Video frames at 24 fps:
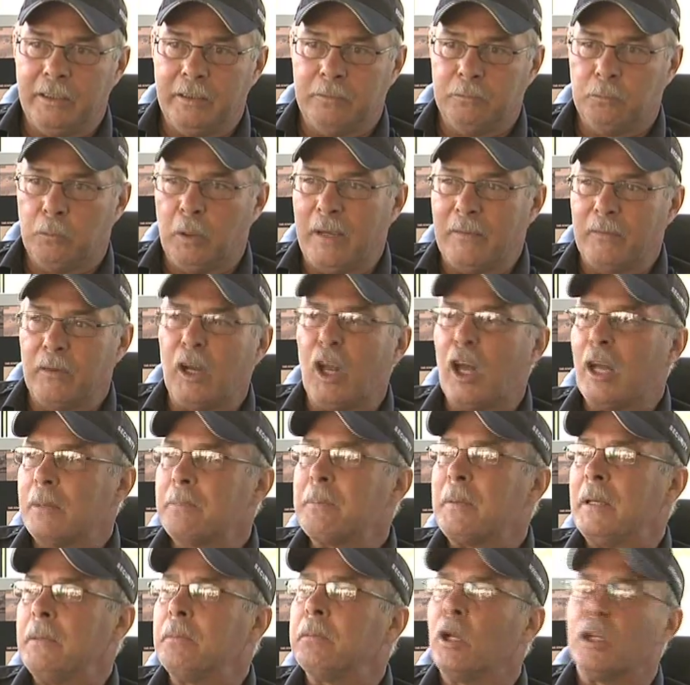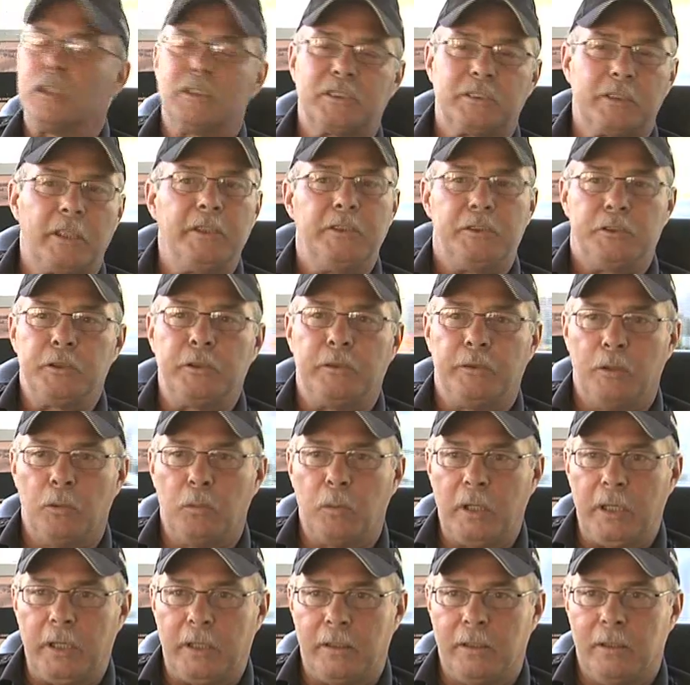we have a lot of people on site during the
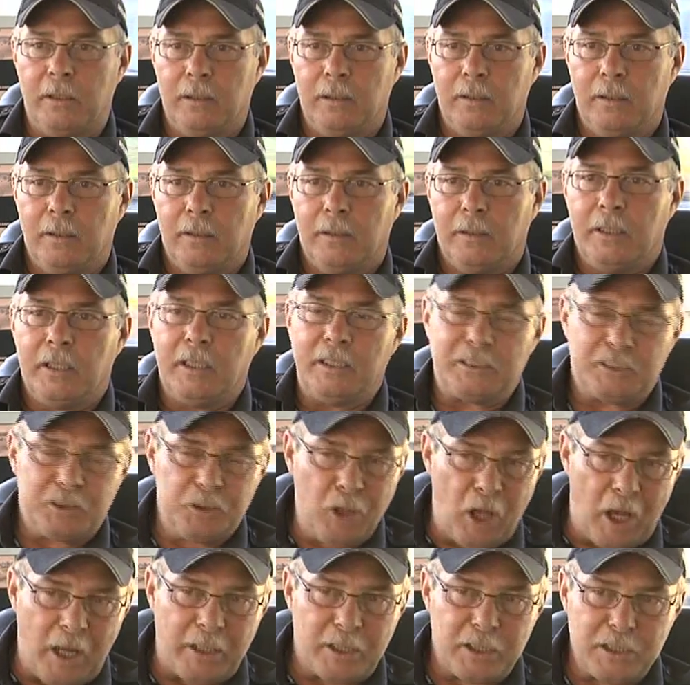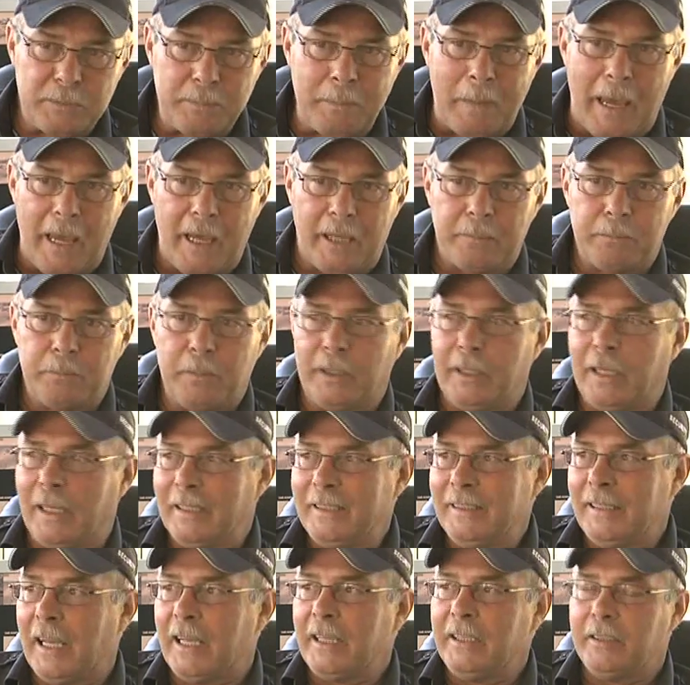week. It's not as bad, but at
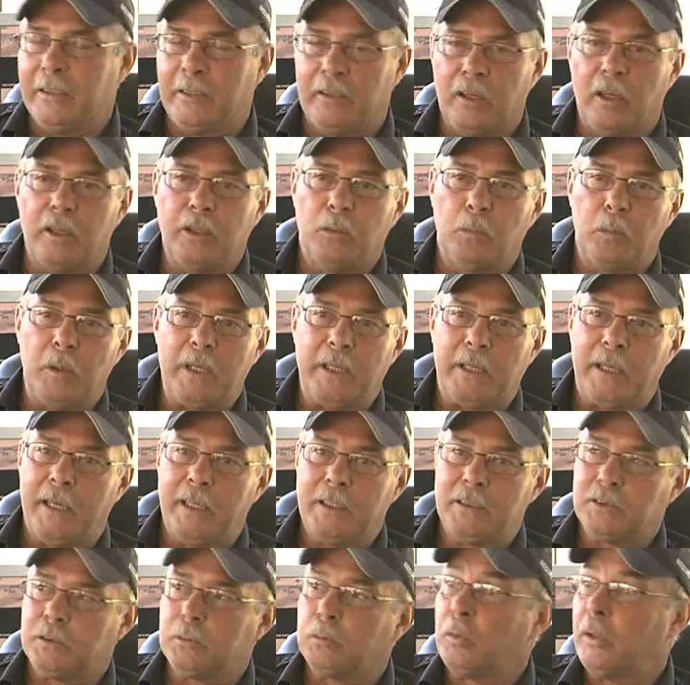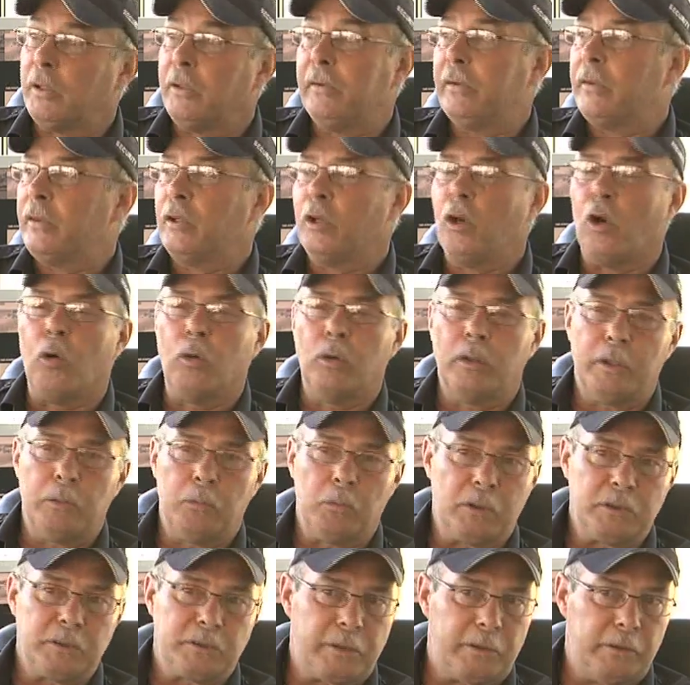night and on the weekends, we're the only
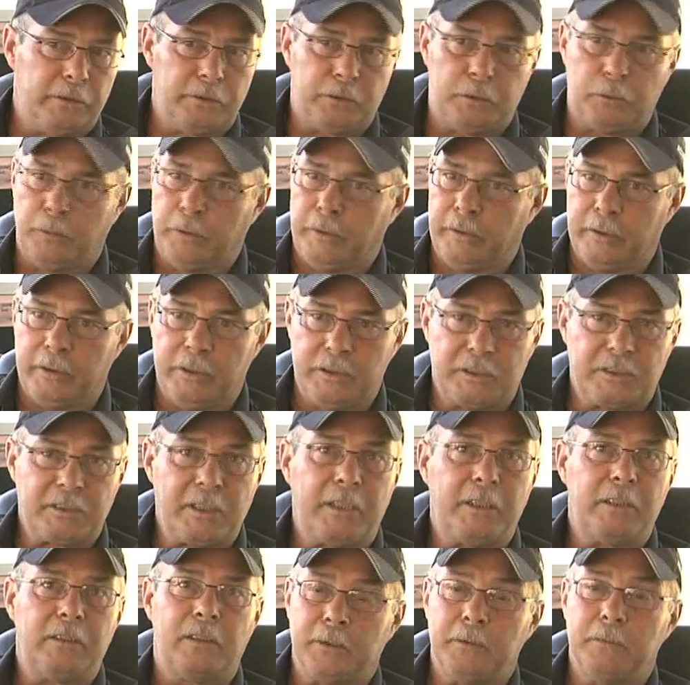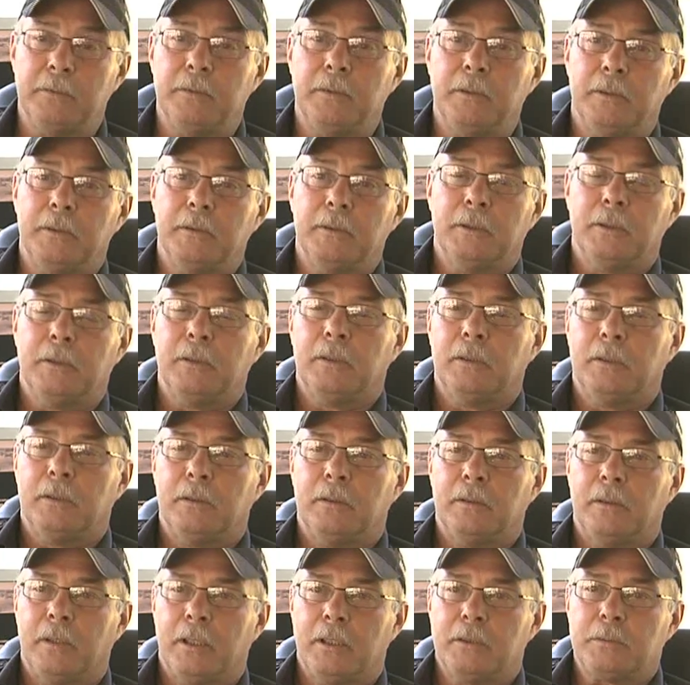ones that are touring this site.
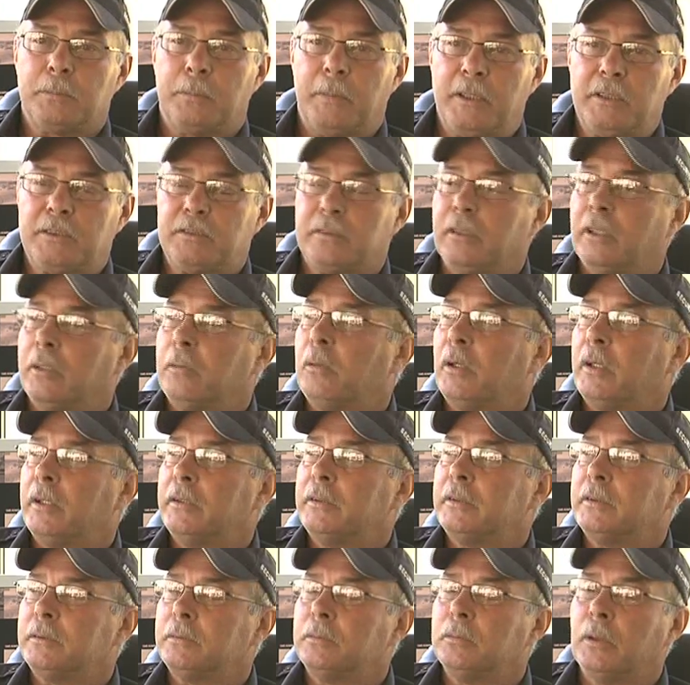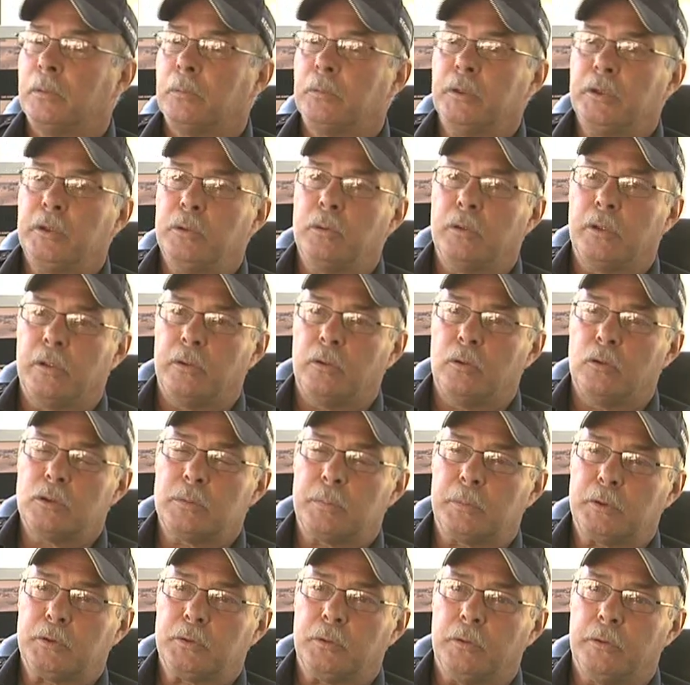That's basically what we're doing in those
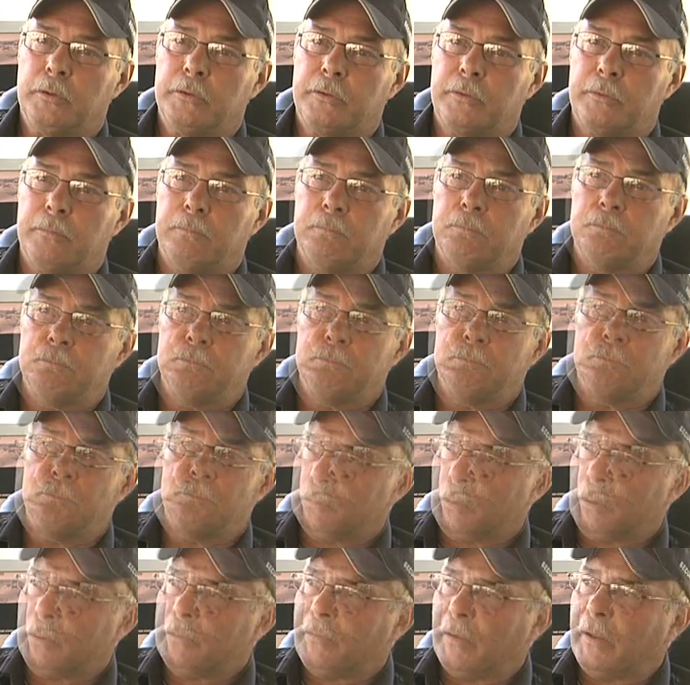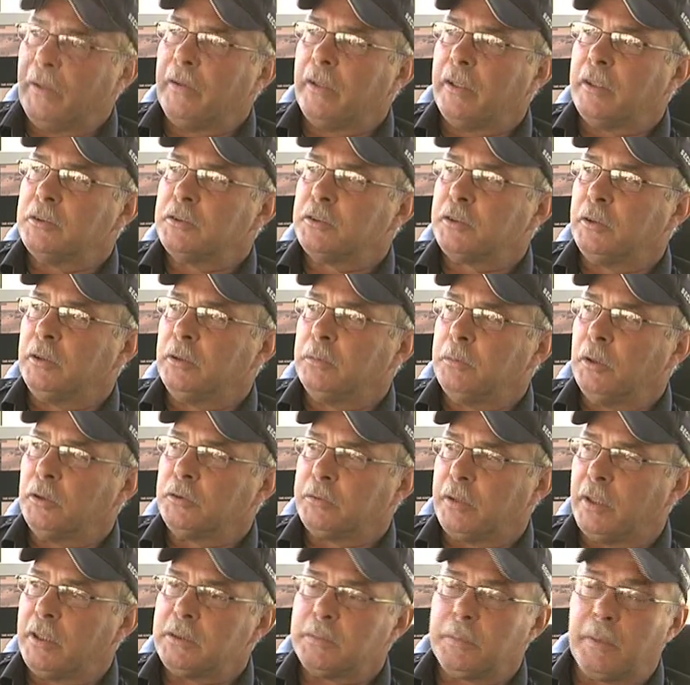patrols. We're very concerned about
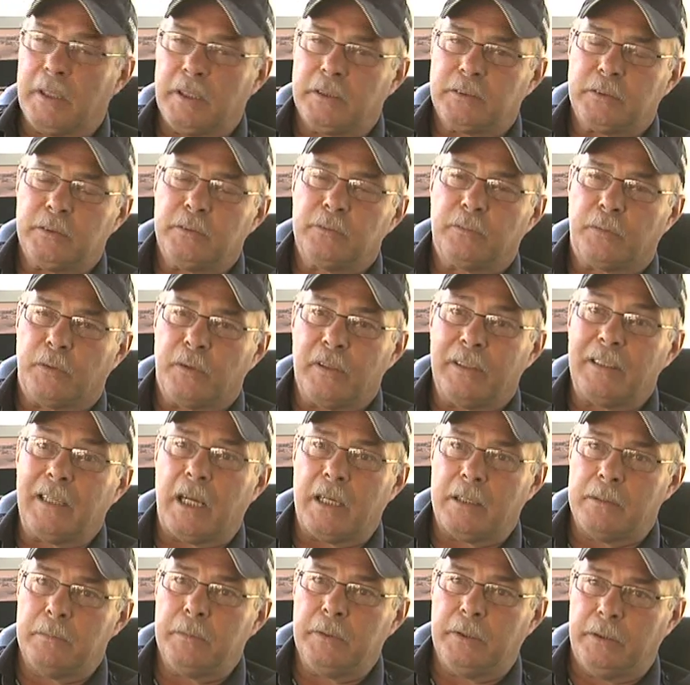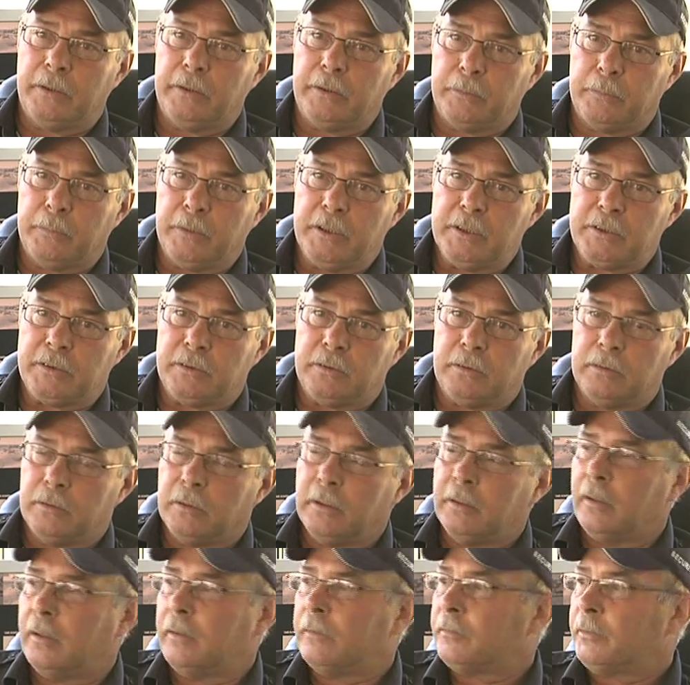trespassing for the liability reason.
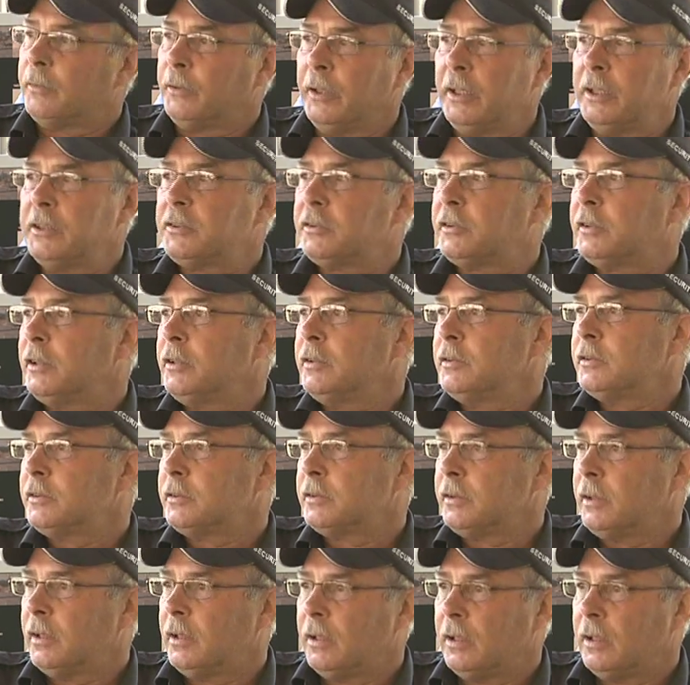For instance,